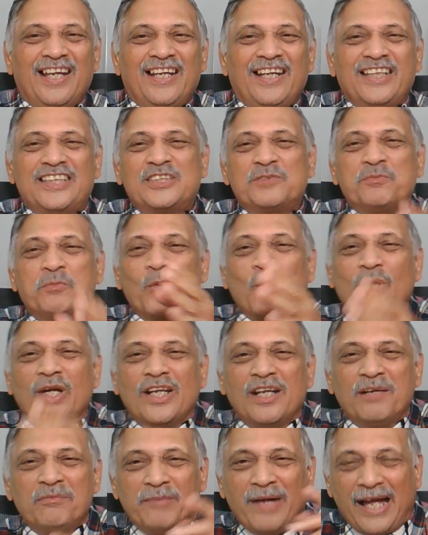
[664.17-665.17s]
It's
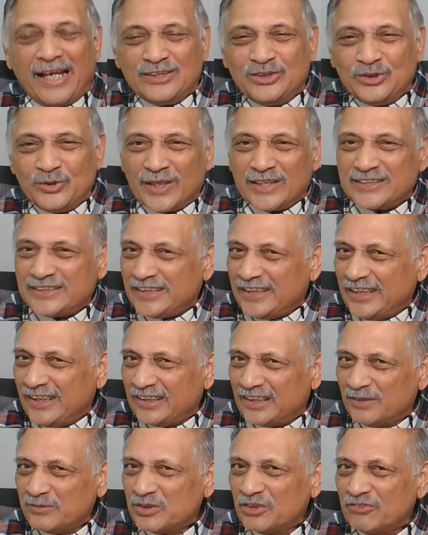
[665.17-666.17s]
broken up, as you can see,
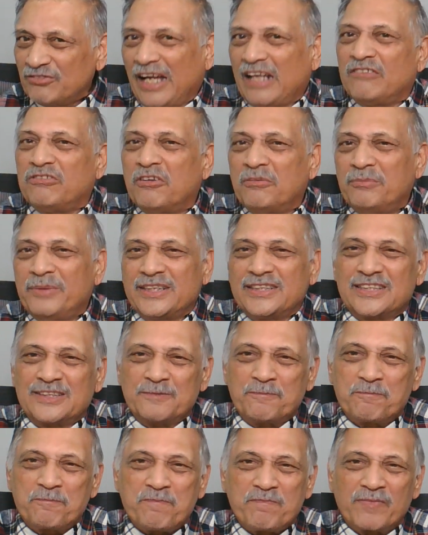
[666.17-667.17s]
in terms of
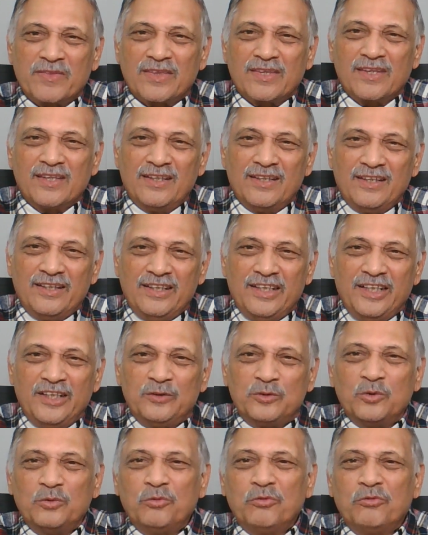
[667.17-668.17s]
alphabets
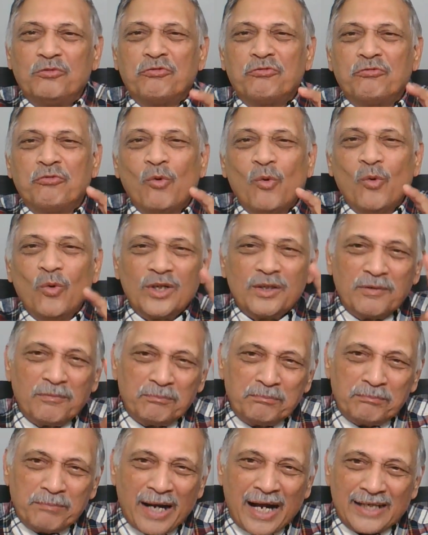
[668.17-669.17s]
into 4
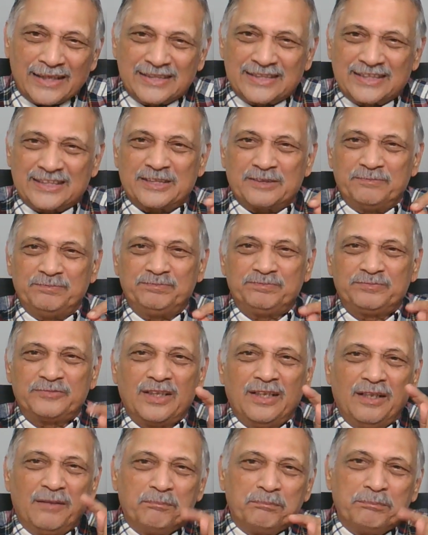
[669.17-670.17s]
parts:
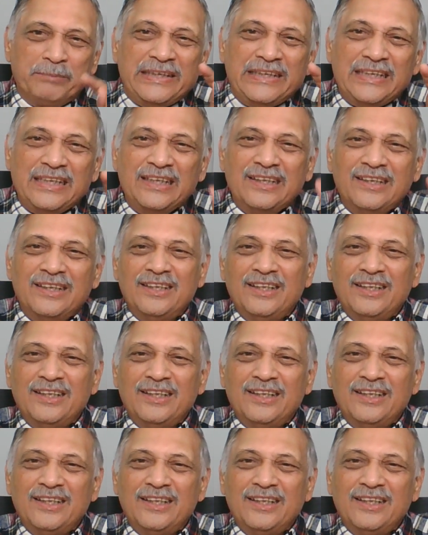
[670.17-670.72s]
P,